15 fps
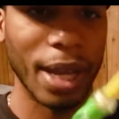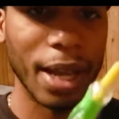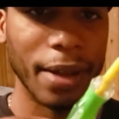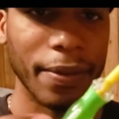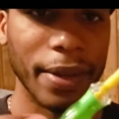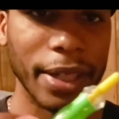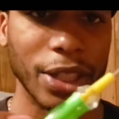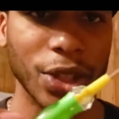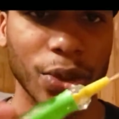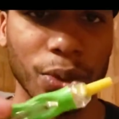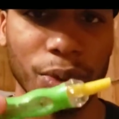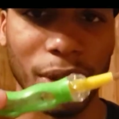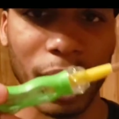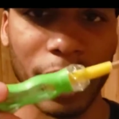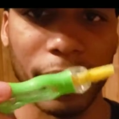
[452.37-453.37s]
you have a
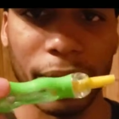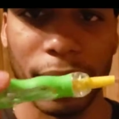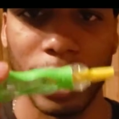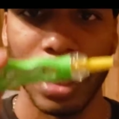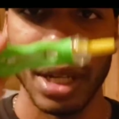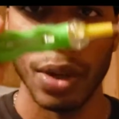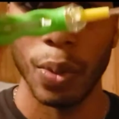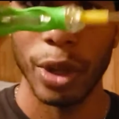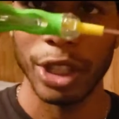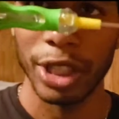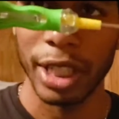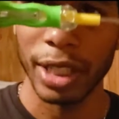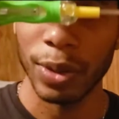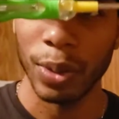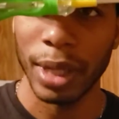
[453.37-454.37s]
screwdriver,
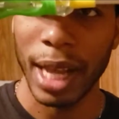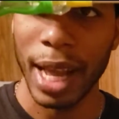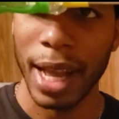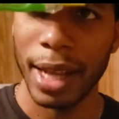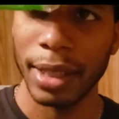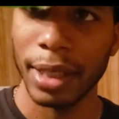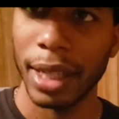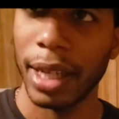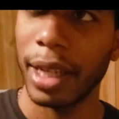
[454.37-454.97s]
which this one has